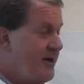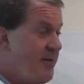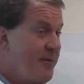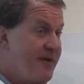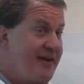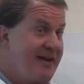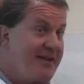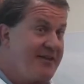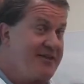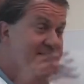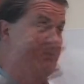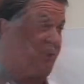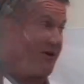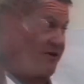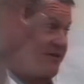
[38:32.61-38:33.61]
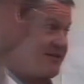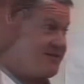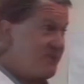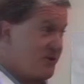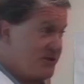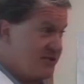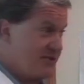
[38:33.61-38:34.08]
but I like this part of this
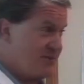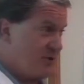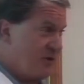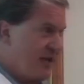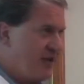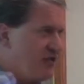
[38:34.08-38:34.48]
person's protocol.